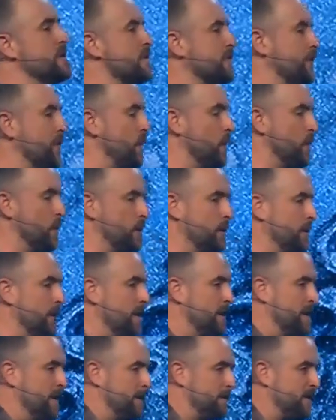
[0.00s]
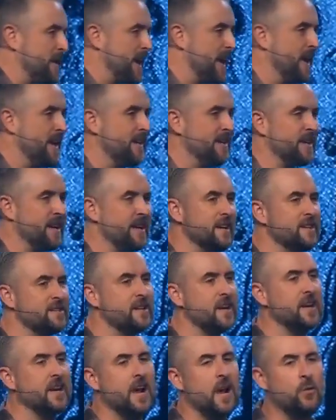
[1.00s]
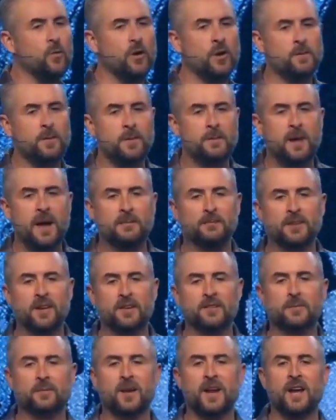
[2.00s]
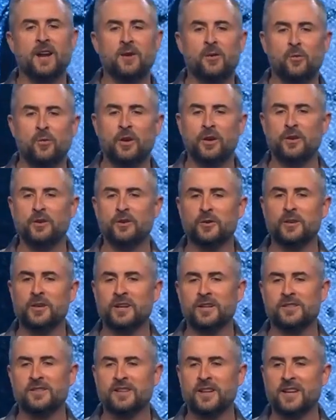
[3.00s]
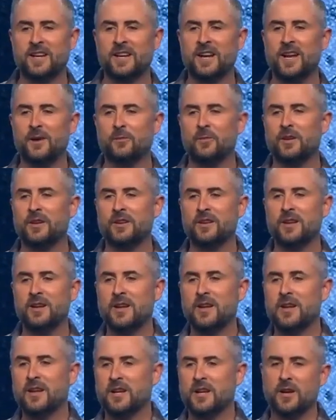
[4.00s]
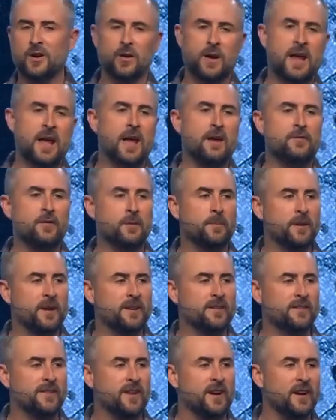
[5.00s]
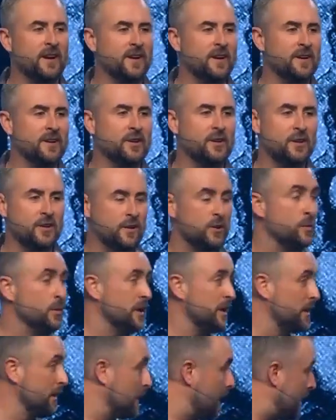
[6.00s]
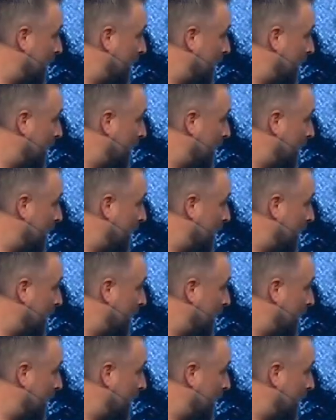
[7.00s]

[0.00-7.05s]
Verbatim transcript: full. And he's like, I want to be baptized, but I don't want to do it on Sunday night when, you know, everybody's there and you would like